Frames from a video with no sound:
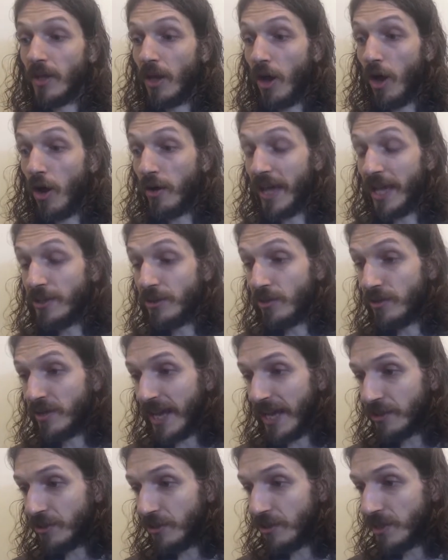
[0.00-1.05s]
Okay, so
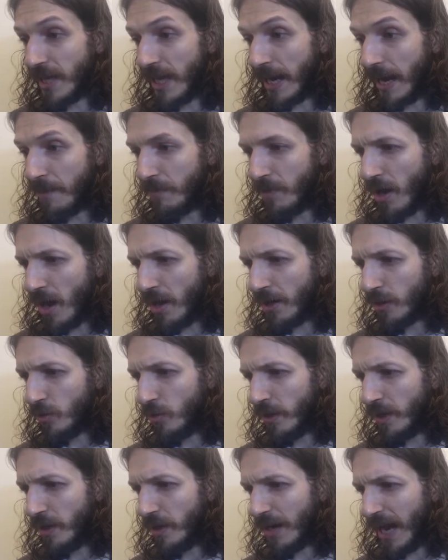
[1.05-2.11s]
Dexter said, I'm not a
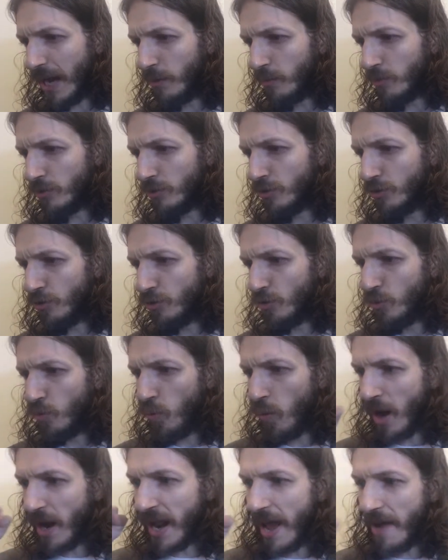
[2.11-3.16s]
quitter, I will do
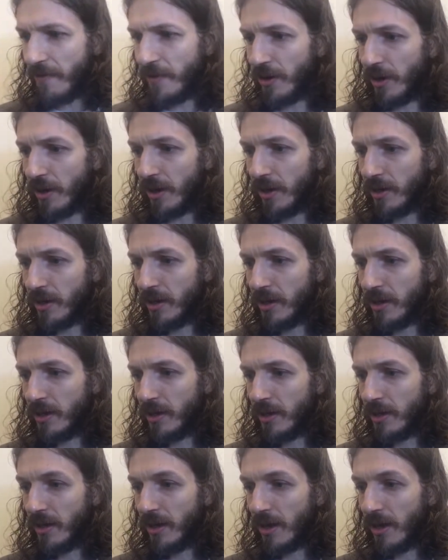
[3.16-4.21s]
whatever.
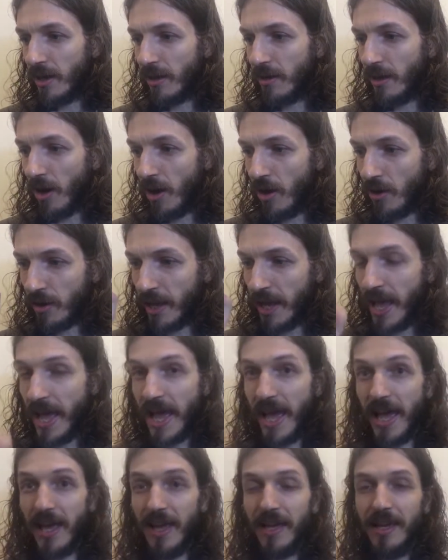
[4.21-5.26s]

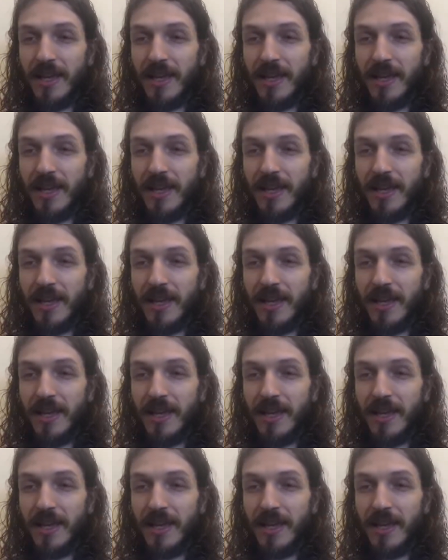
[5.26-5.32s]
Okay.